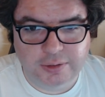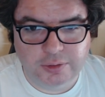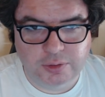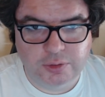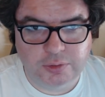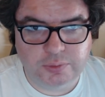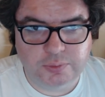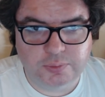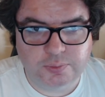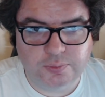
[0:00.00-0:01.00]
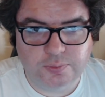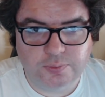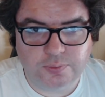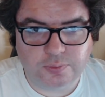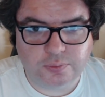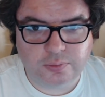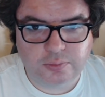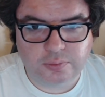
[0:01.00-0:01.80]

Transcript: No one is speaking in this clip.